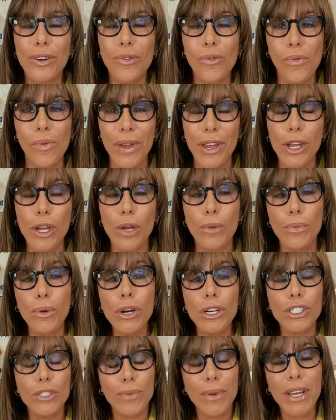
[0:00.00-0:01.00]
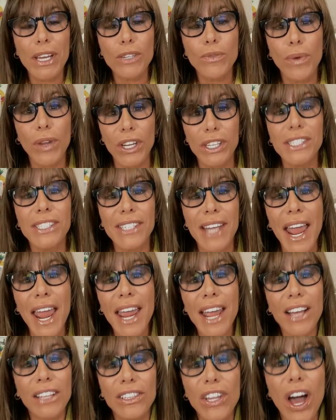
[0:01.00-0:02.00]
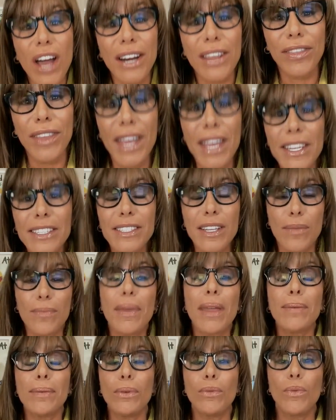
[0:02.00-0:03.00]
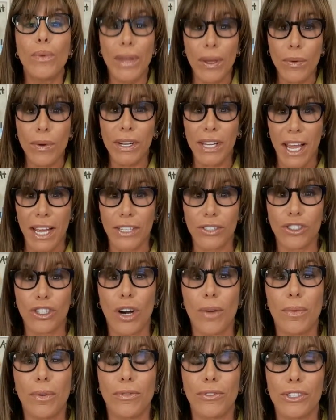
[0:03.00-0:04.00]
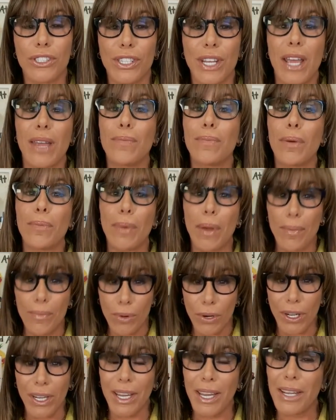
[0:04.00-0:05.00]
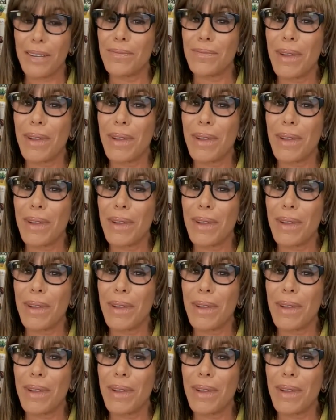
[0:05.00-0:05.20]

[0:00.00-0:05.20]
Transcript: we could push, because we could say a lot of things that maybe we would get in trouble for saying, but by putting it